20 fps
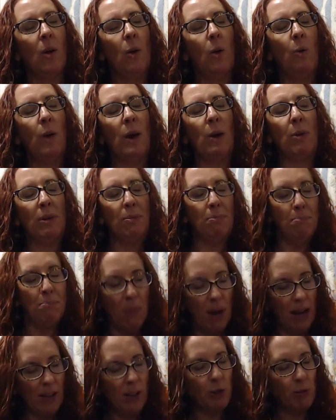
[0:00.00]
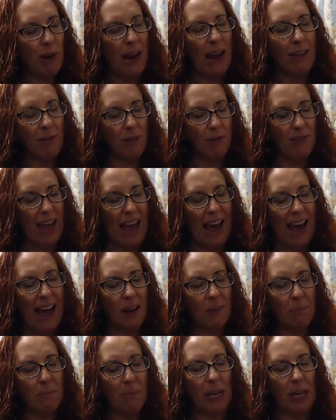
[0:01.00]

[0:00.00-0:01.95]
we would much rather that,